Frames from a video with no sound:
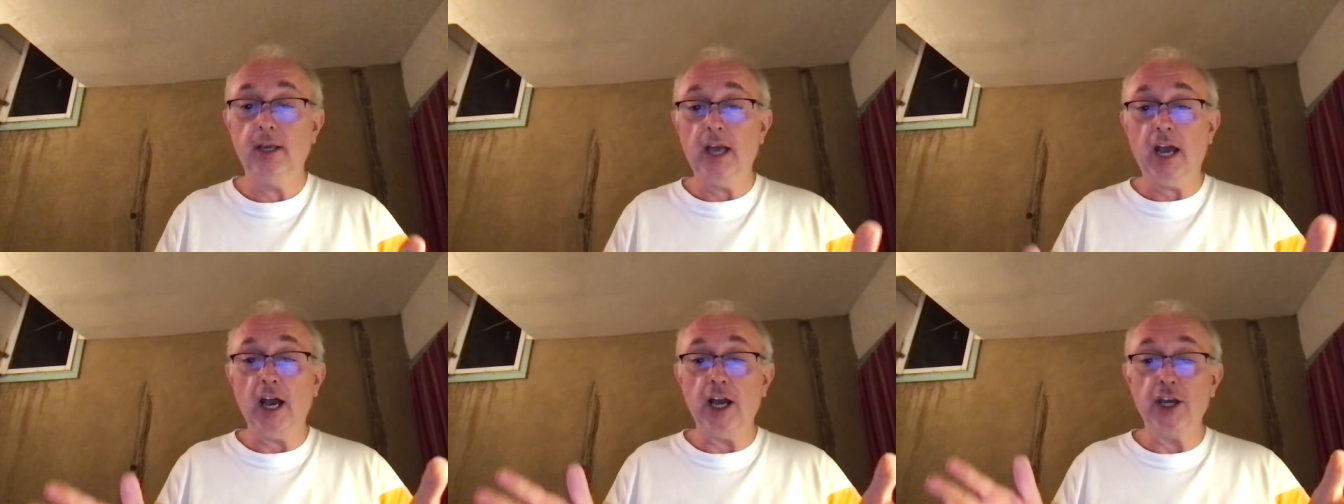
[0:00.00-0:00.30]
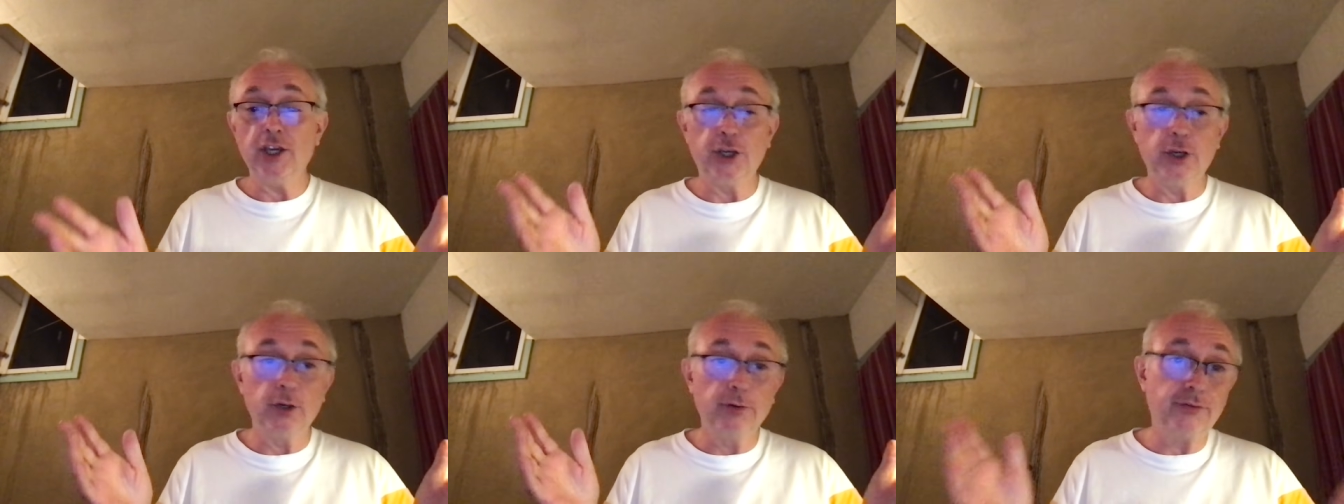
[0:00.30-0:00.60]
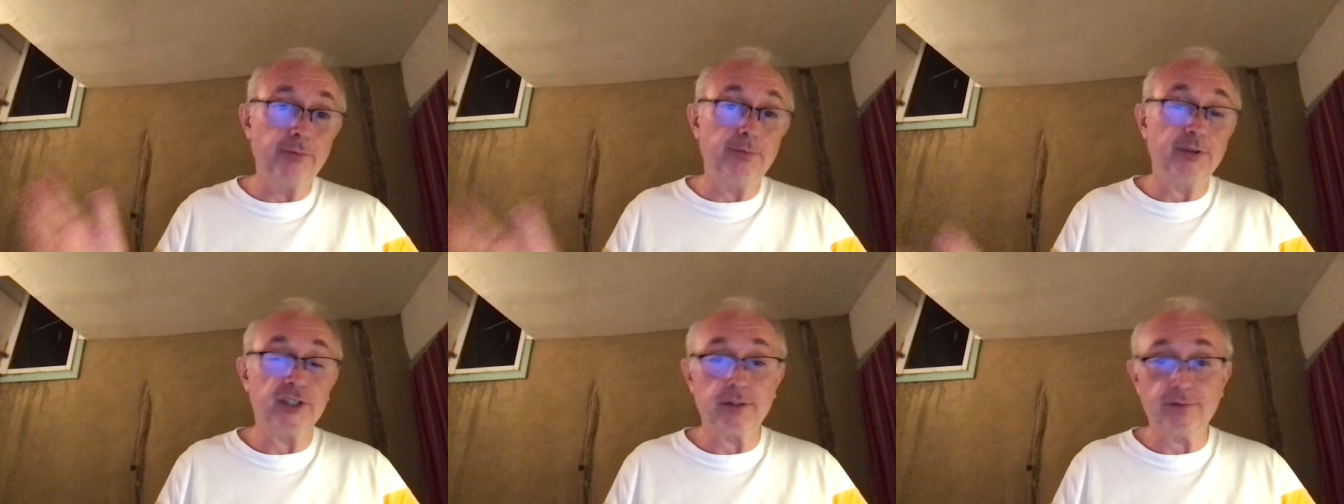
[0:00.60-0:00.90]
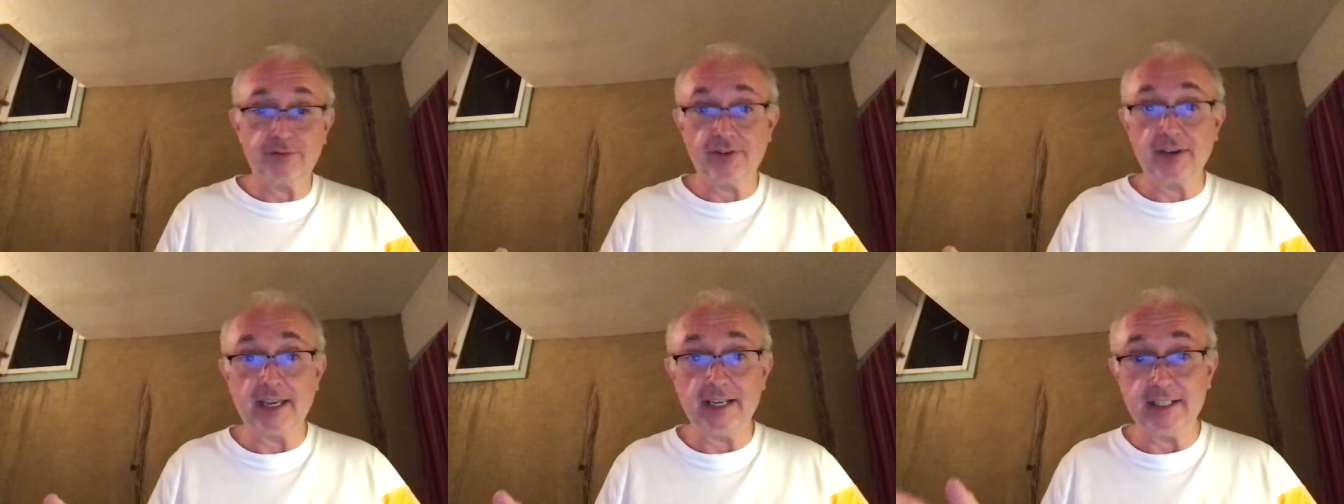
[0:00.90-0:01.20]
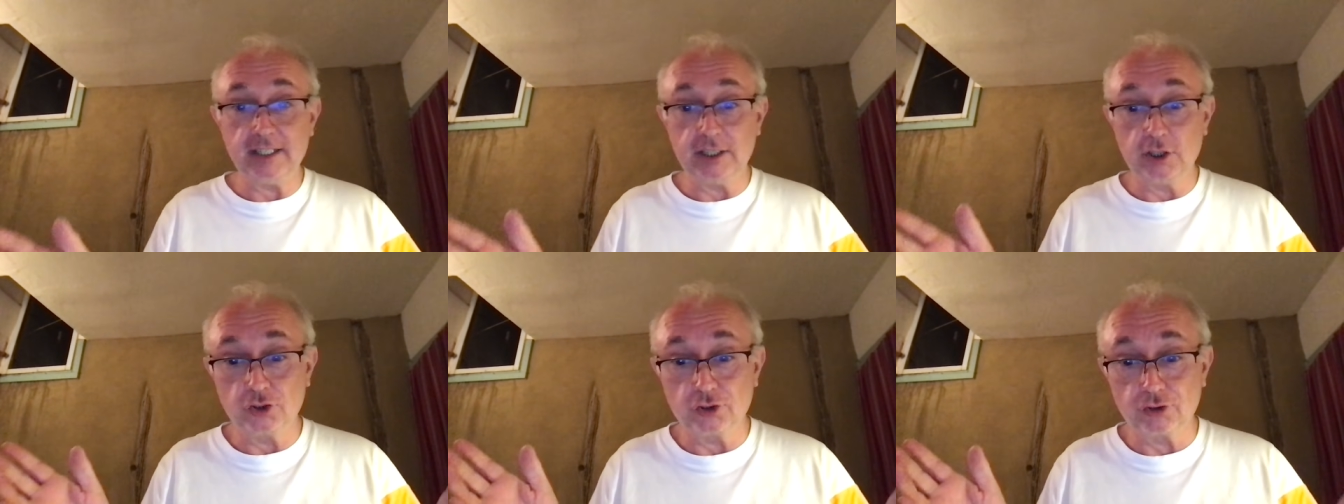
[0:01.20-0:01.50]
a euphemism for
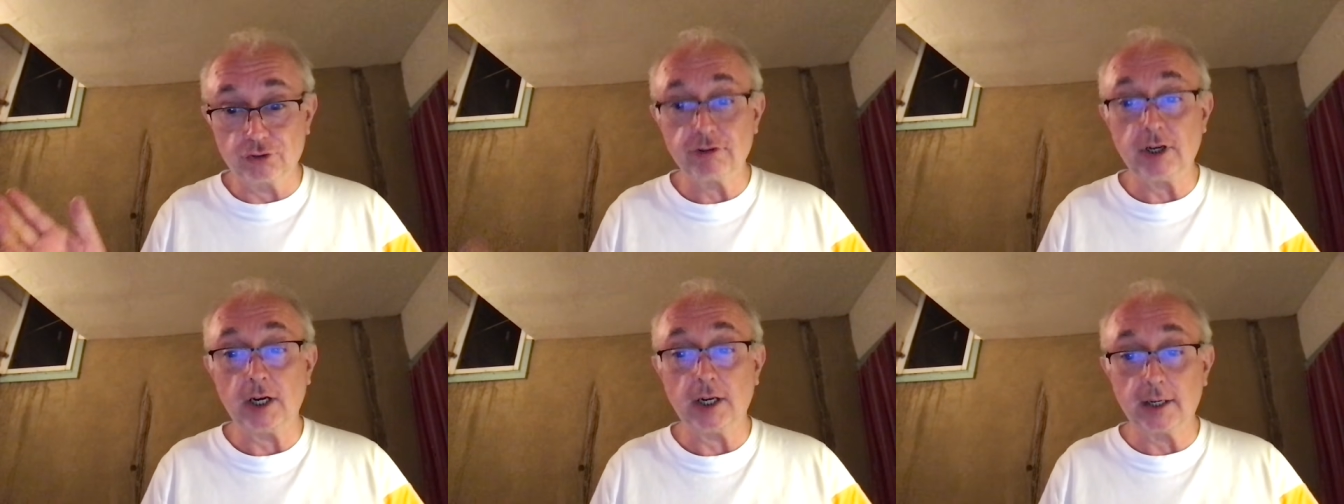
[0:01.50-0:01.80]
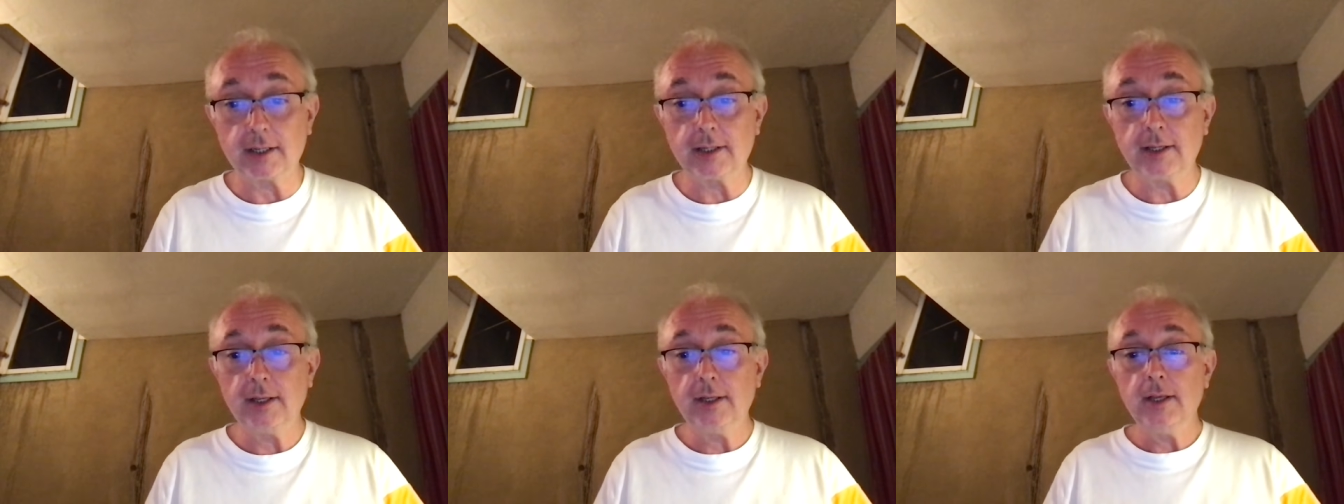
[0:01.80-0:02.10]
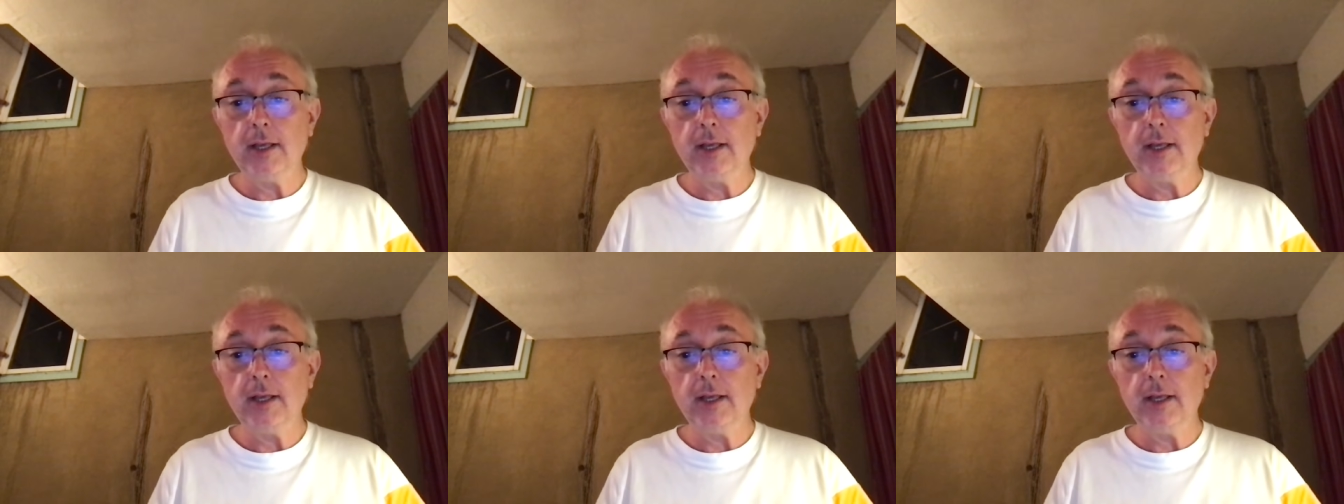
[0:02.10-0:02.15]
getting drunk,